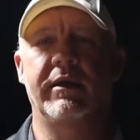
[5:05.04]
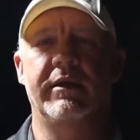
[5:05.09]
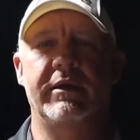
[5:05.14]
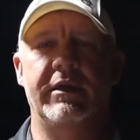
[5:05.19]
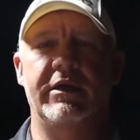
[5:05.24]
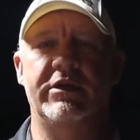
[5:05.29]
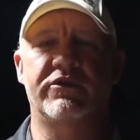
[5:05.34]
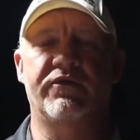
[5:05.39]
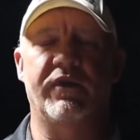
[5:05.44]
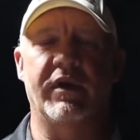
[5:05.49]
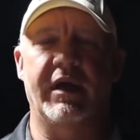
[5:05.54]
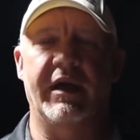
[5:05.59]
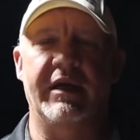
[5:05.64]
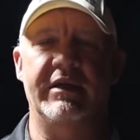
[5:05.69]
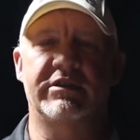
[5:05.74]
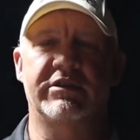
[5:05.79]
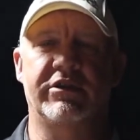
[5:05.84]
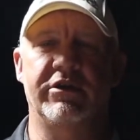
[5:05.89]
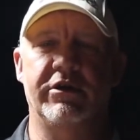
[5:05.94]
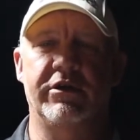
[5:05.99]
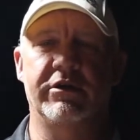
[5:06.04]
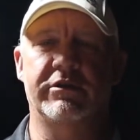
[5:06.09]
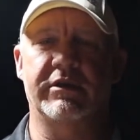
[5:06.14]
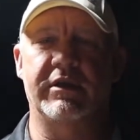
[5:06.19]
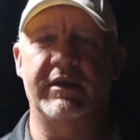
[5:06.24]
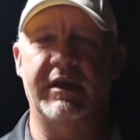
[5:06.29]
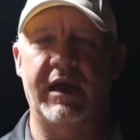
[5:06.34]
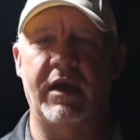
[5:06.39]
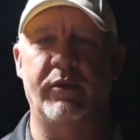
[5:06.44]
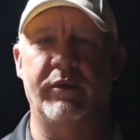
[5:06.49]
these fillets cooked
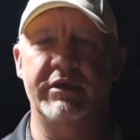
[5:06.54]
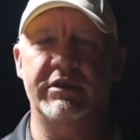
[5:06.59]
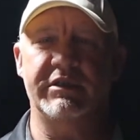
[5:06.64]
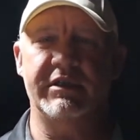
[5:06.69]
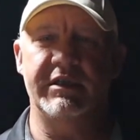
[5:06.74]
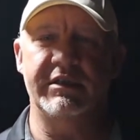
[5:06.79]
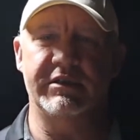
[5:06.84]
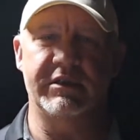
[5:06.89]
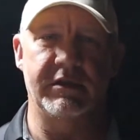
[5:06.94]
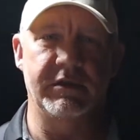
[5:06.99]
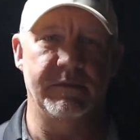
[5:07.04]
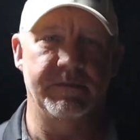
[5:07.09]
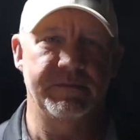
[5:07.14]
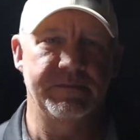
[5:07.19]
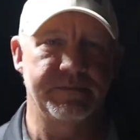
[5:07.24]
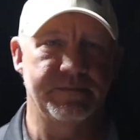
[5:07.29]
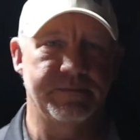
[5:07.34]
and how we season them.